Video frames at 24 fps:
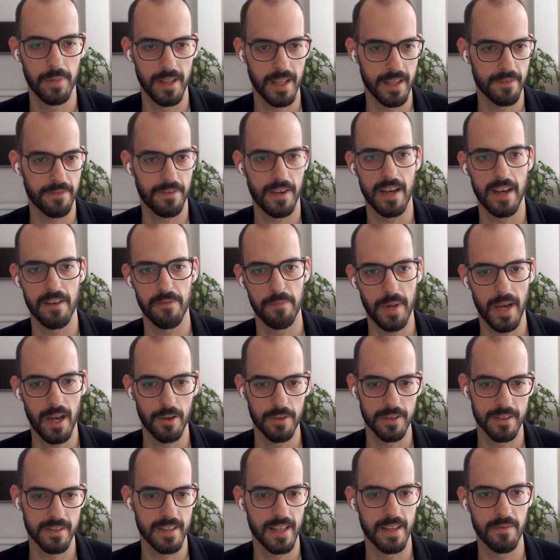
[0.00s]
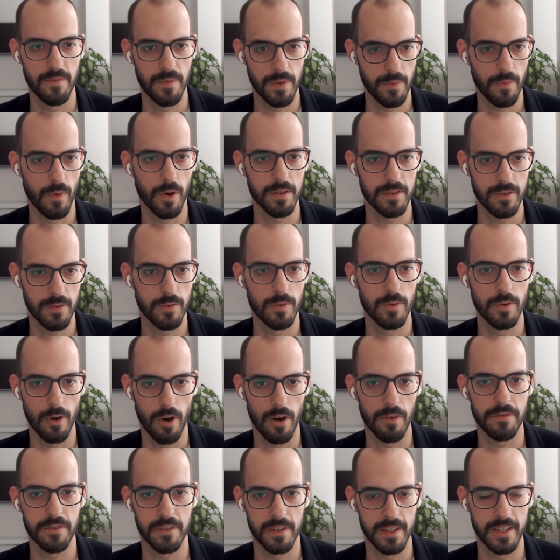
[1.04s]
at £5, then we want to
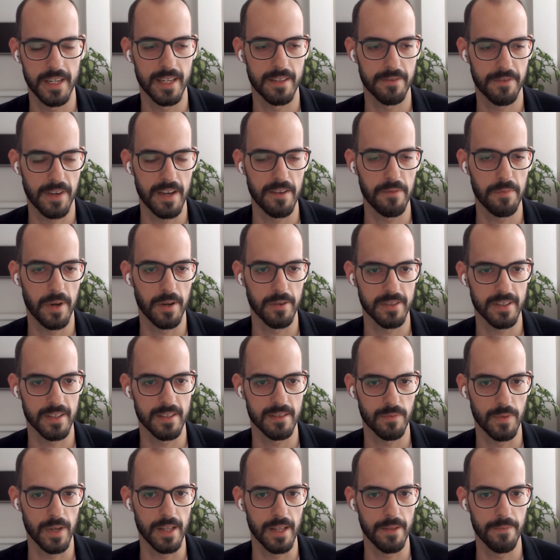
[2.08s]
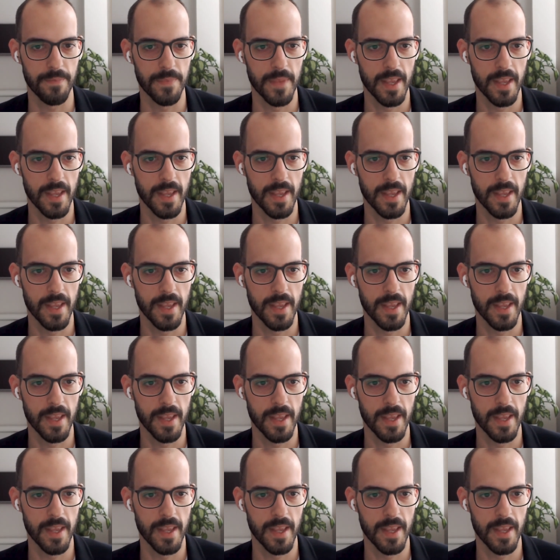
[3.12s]
offer it at £5 as well.